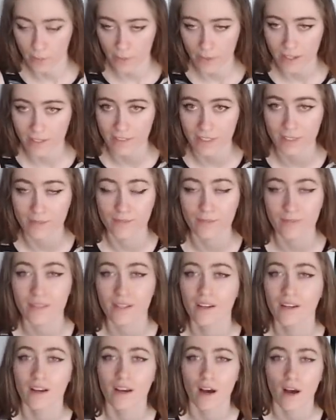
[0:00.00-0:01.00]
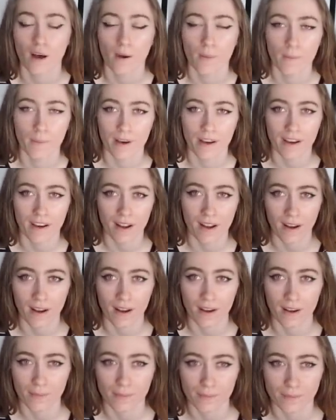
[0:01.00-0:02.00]
whatever but
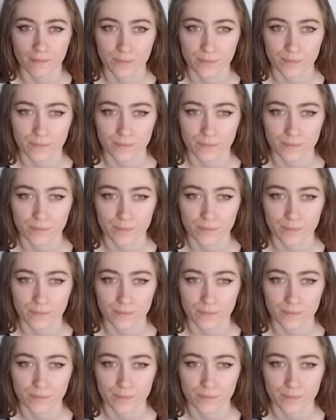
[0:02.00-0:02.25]
um